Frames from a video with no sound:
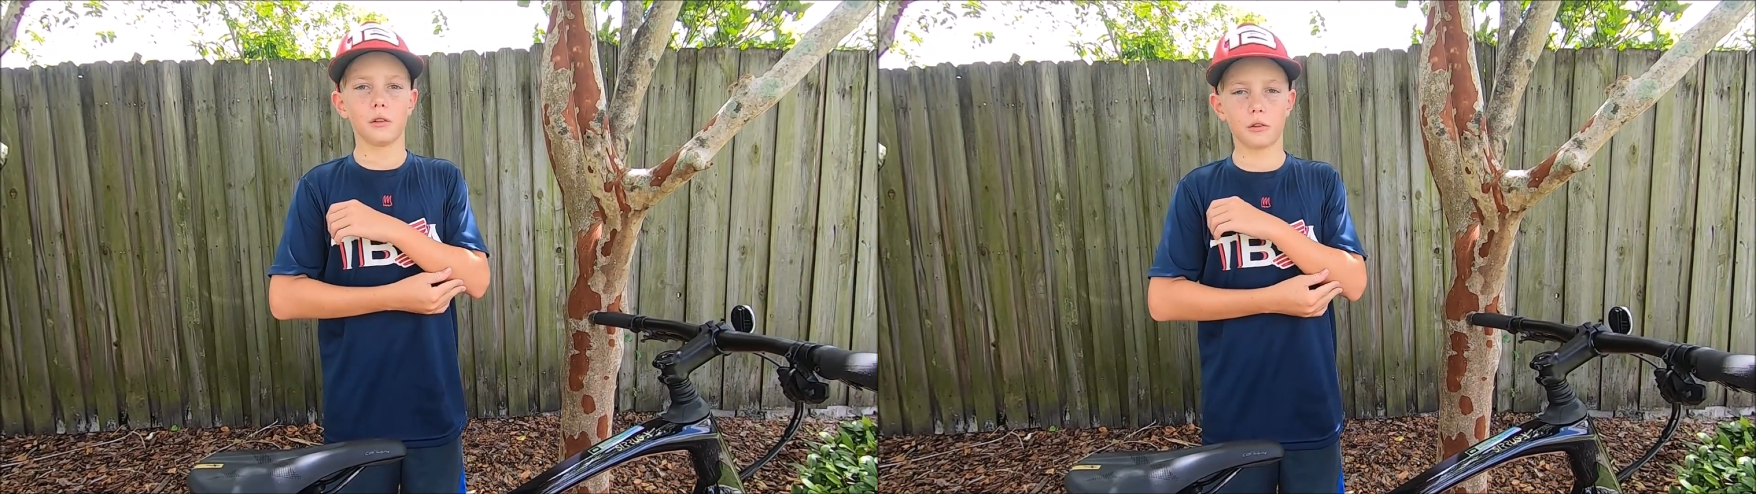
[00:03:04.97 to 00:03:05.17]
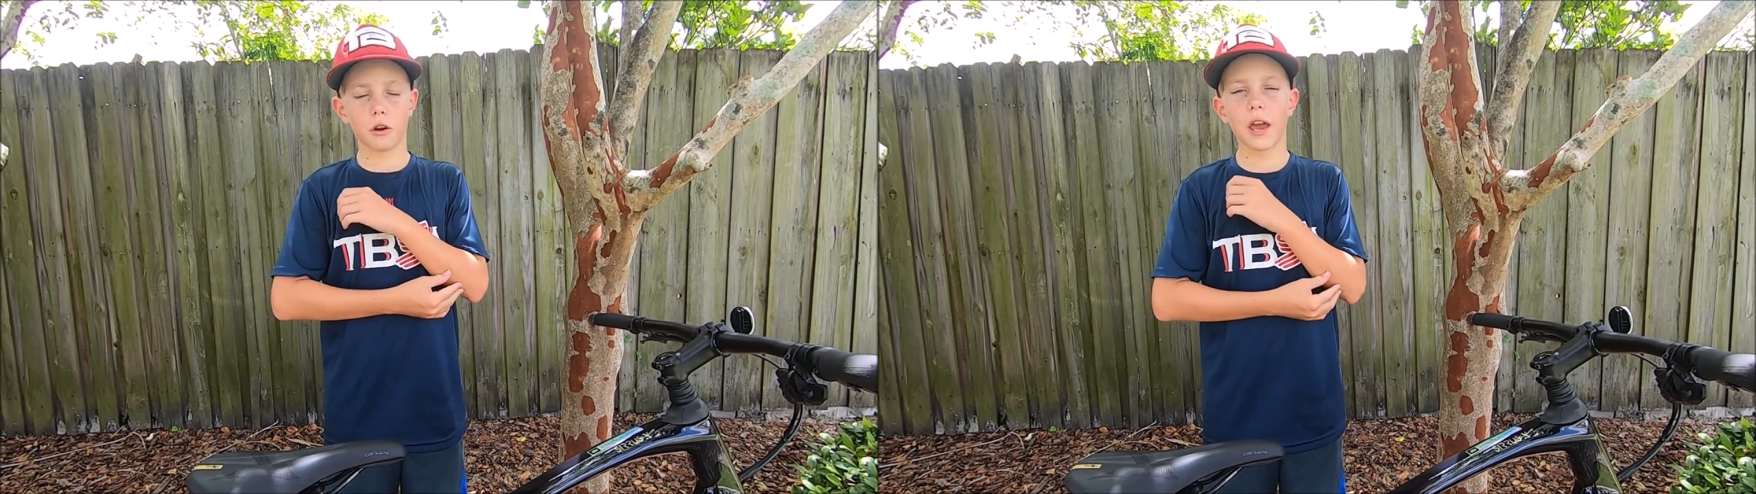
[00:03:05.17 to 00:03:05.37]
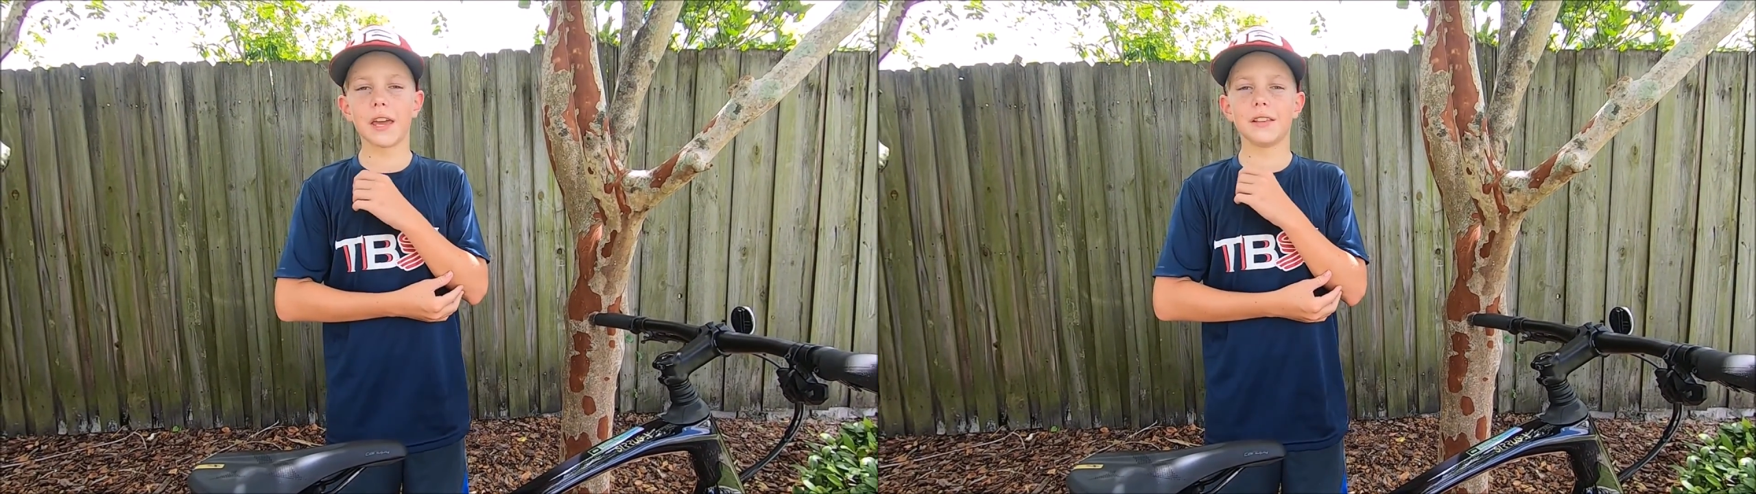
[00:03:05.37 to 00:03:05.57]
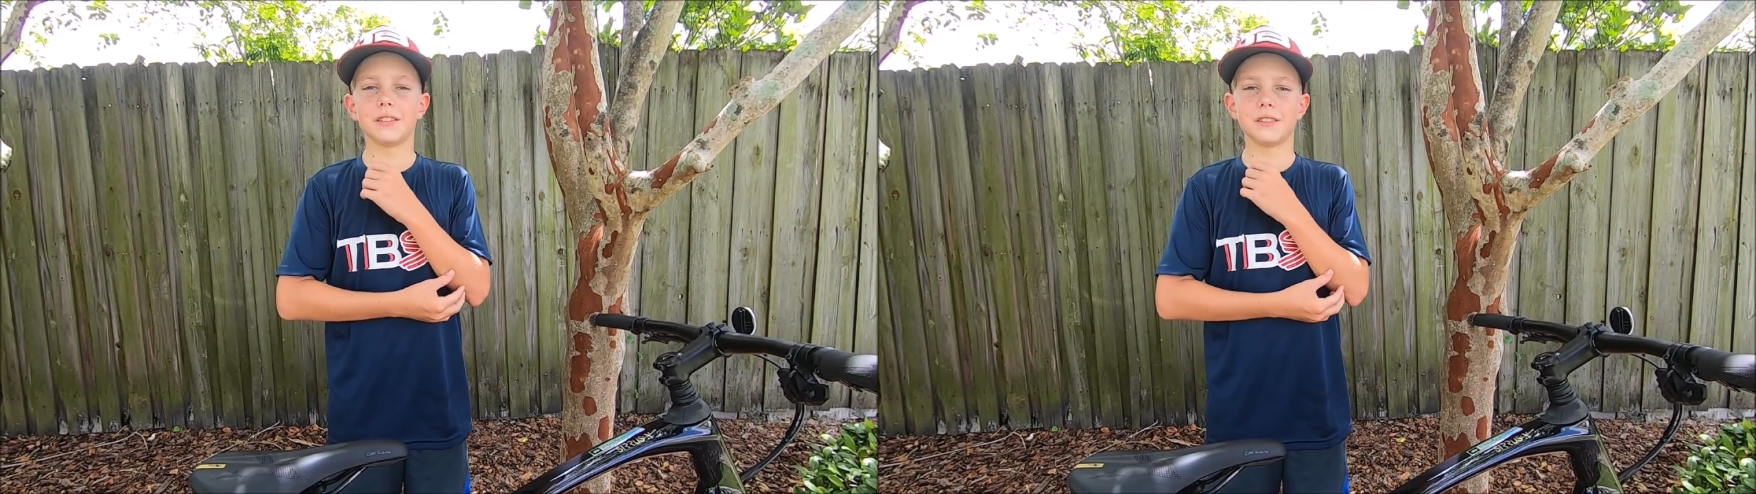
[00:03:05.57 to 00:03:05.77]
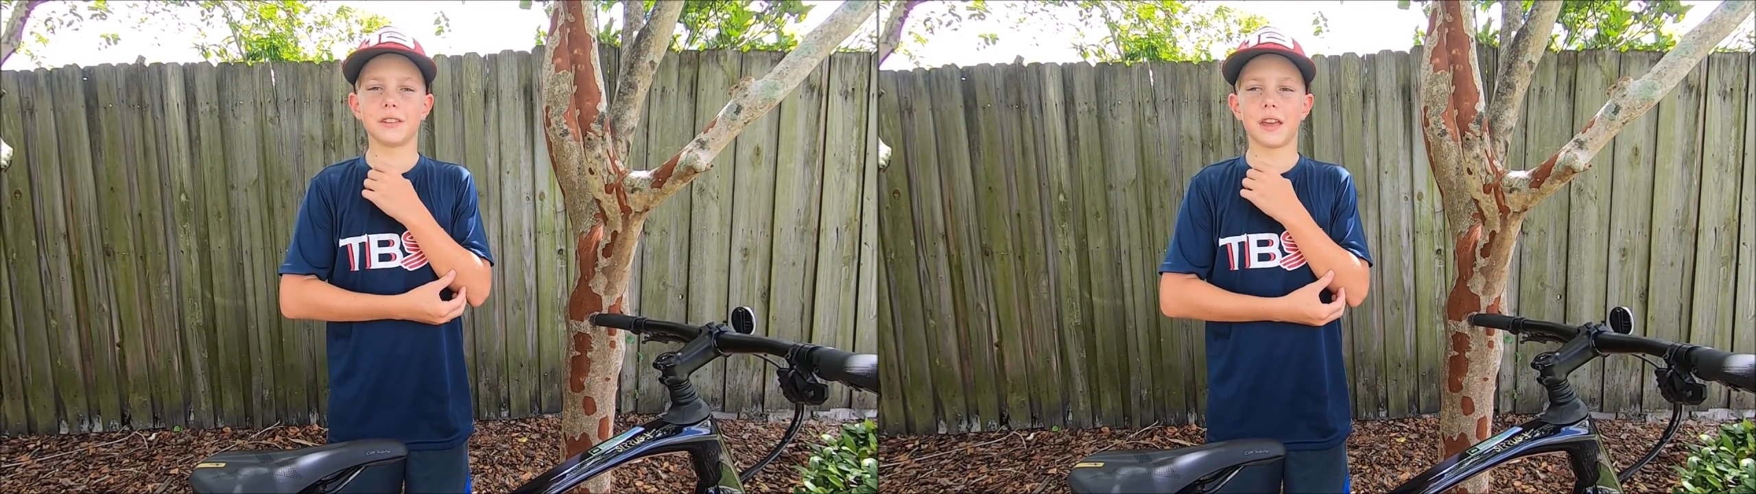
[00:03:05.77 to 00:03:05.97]

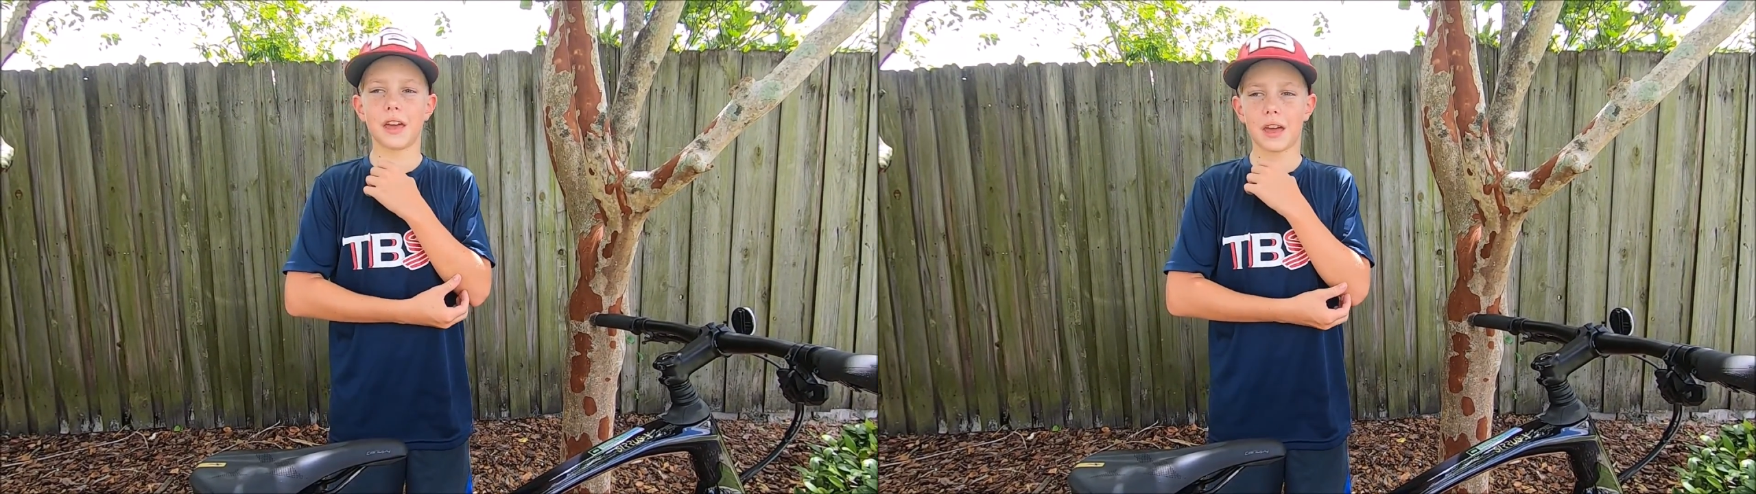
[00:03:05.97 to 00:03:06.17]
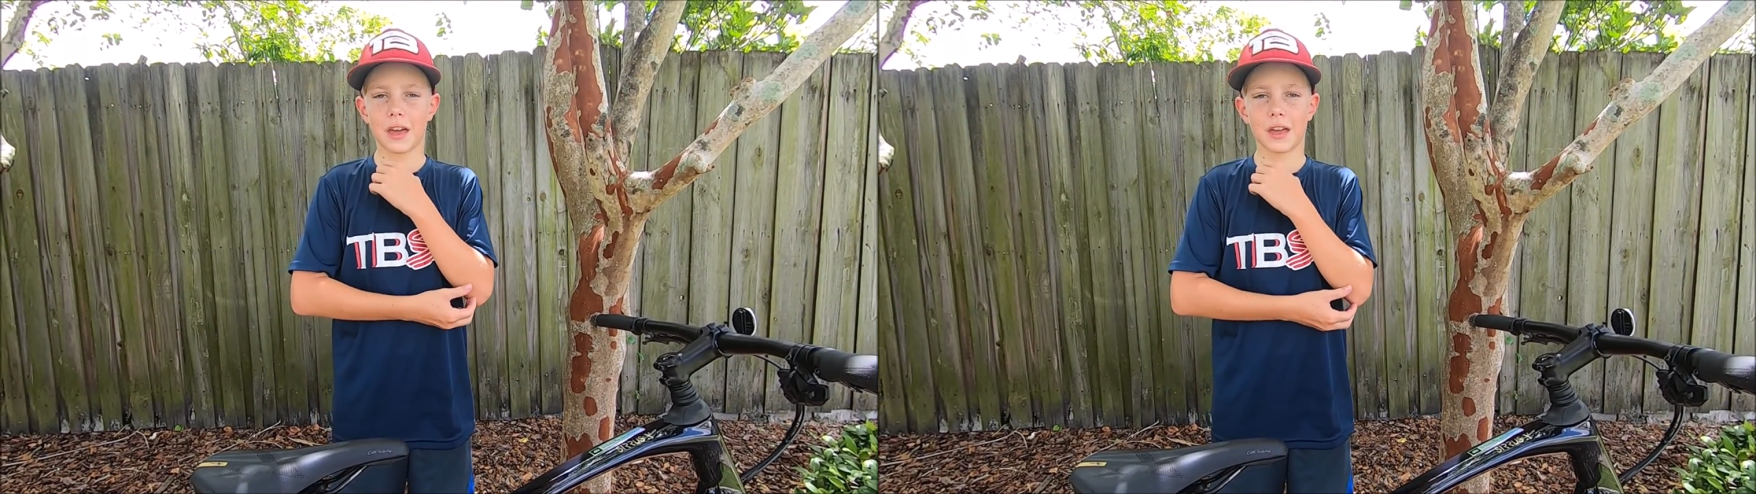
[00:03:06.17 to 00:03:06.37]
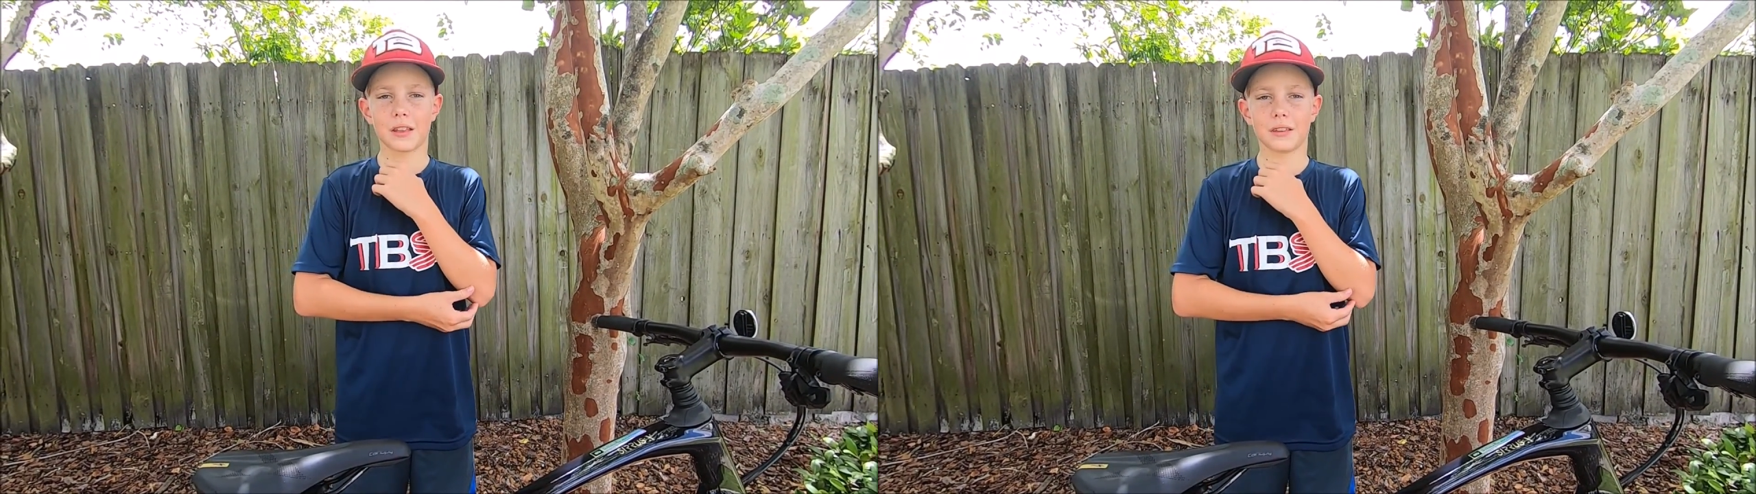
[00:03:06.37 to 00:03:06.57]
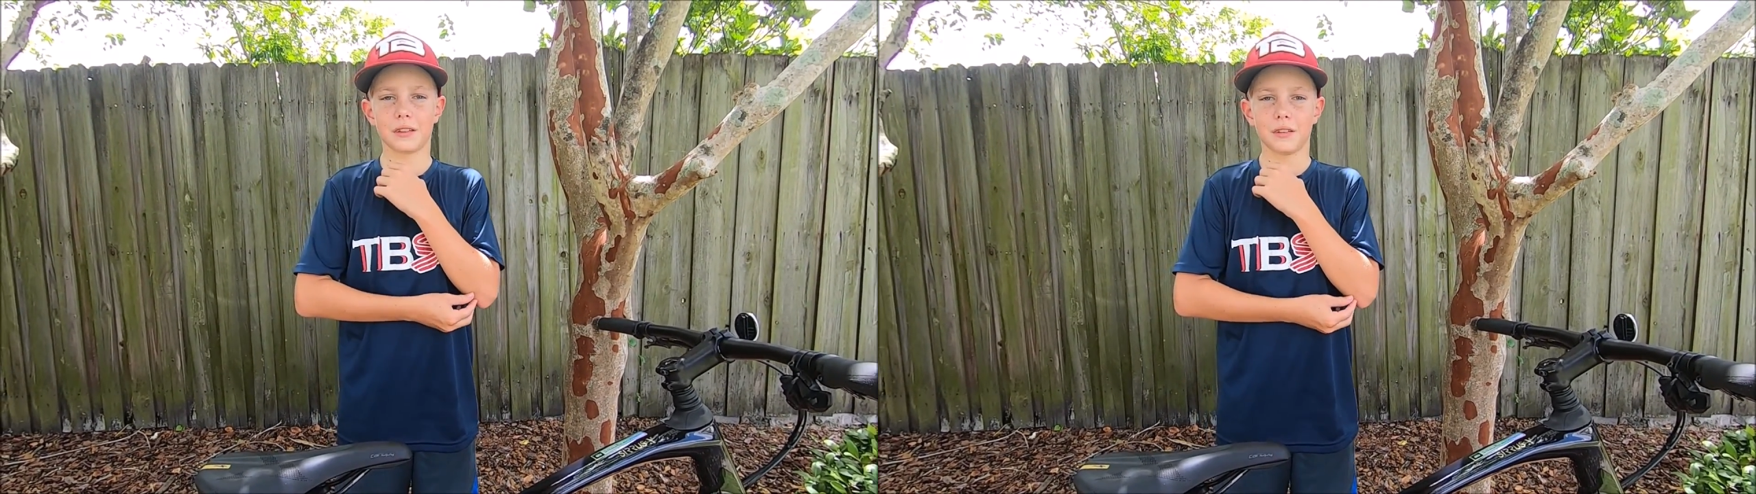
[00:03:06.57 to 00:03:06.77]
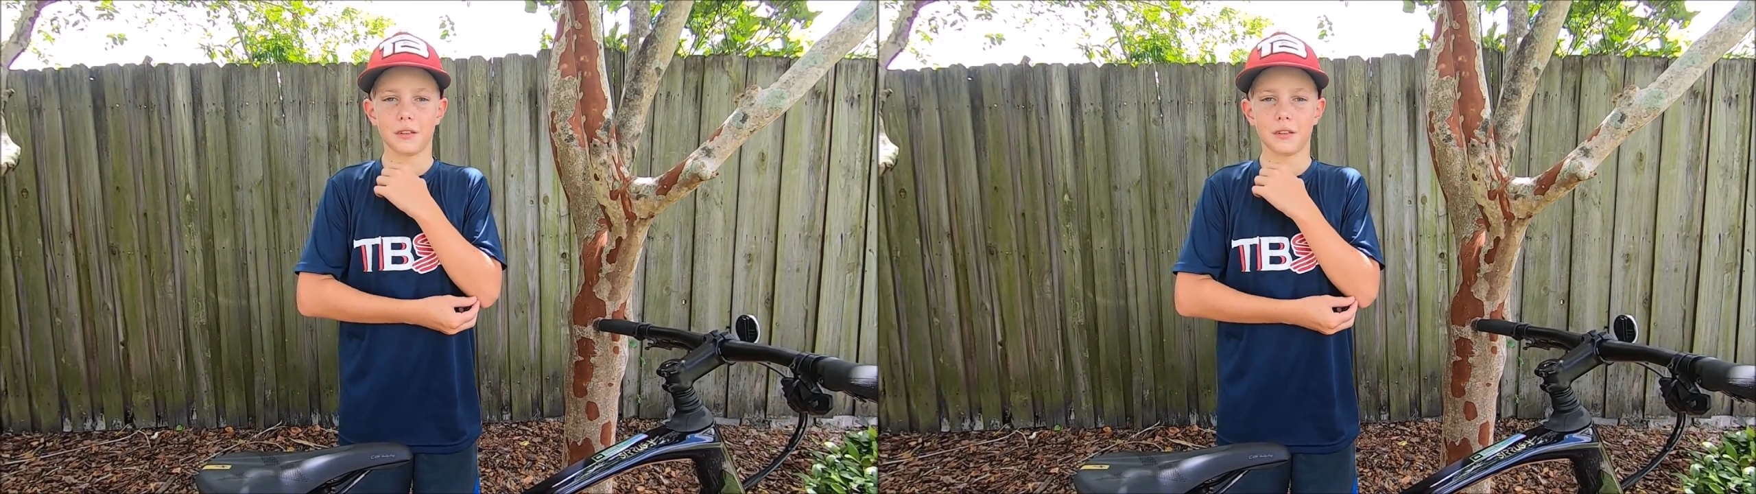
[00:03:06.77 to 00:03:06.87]
grates, and